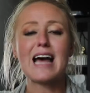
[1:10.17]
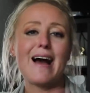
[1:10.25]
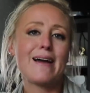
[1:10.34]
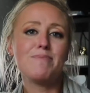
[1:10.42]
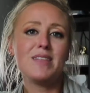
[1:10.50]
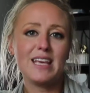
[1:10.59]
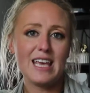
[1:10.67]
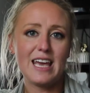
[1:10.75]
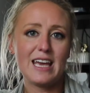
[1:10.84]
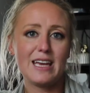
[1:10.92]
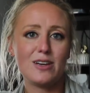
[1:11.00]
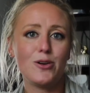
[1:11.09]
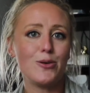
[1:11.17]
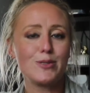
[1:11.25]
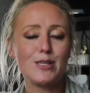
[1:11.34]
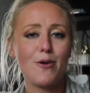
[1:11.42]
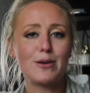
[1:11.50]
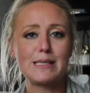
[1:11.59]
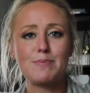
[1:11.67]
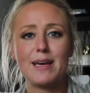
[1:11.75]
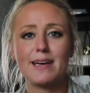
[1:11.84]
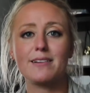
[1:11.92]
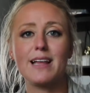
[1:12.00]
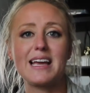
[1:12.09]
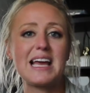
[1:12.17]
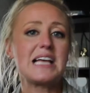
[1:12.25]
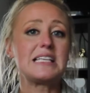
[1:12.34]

I'm the kid who was always picked like